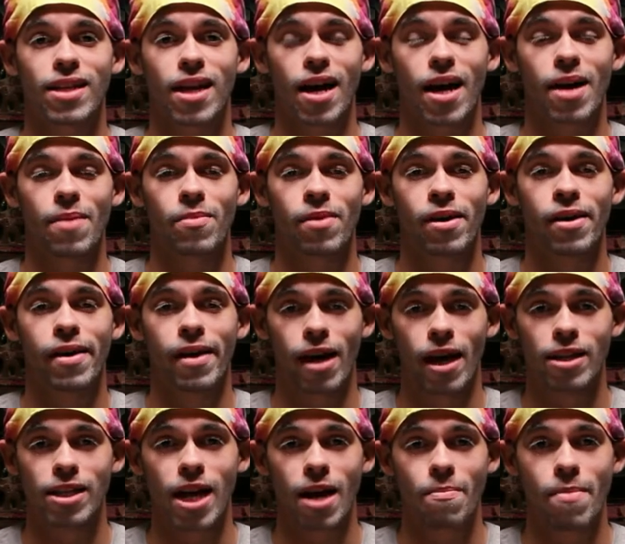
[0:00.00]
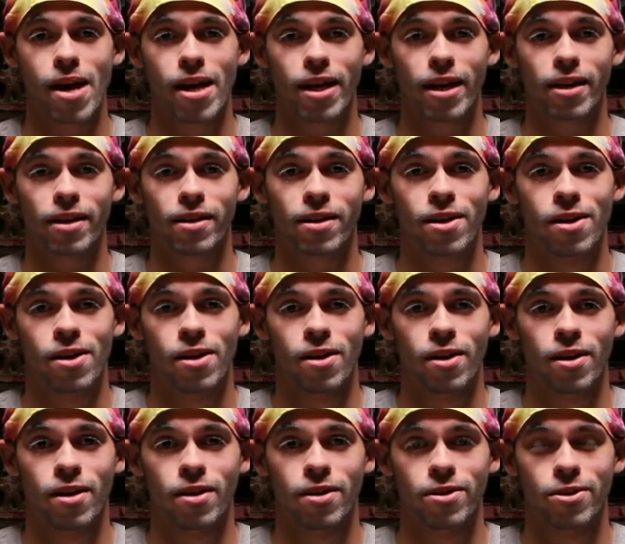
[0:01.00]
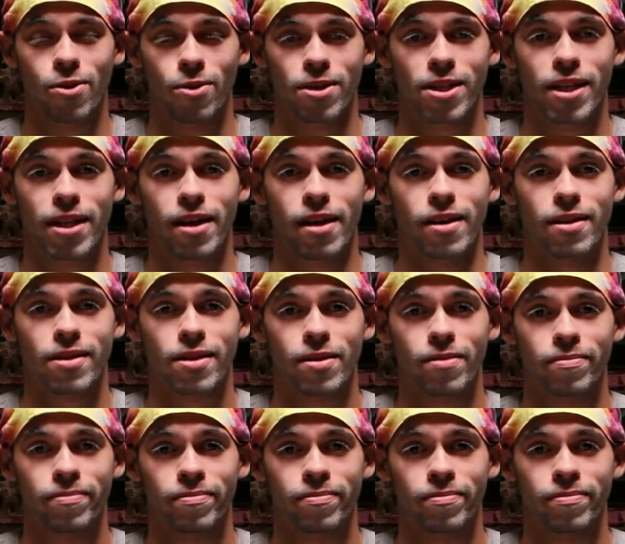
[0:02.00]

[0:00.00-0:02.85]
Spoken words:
time as I'm making tortillas.